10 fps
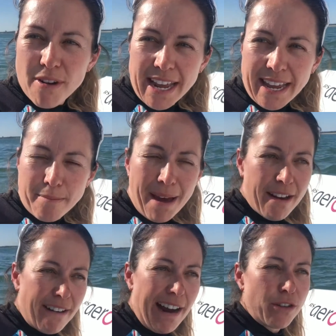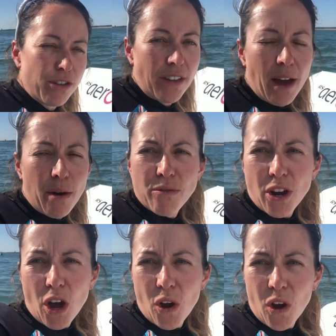running in the background, so that will
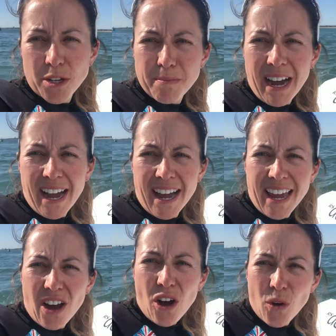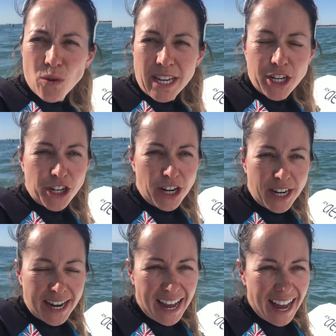record my whole
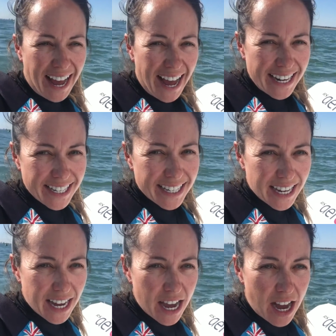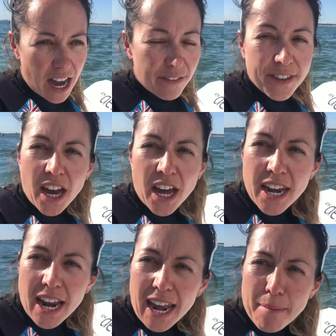session, and I've
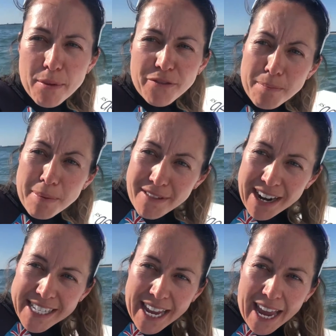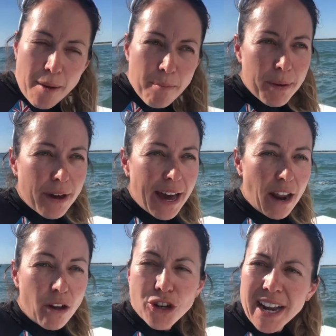done a lap of the Beat Racing app, and
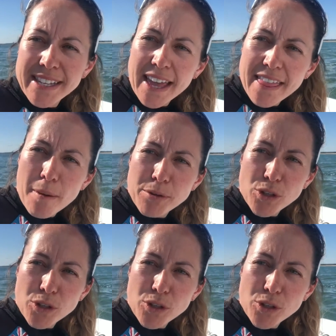I'll try and set that up